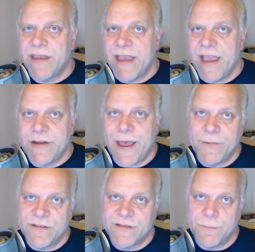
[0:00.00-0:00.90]

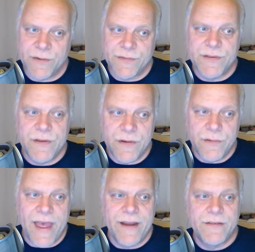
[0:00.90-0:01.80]
navigation app is supposed to
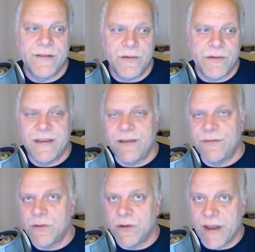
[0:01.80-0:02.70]
do that, so
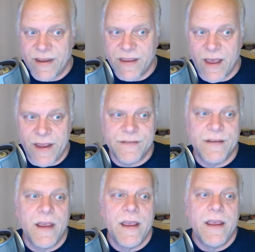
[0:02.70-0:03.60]
it gives you lane
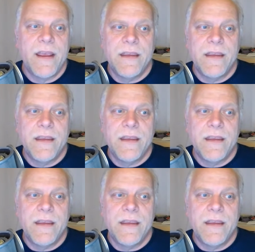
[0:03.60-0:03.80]
guidance,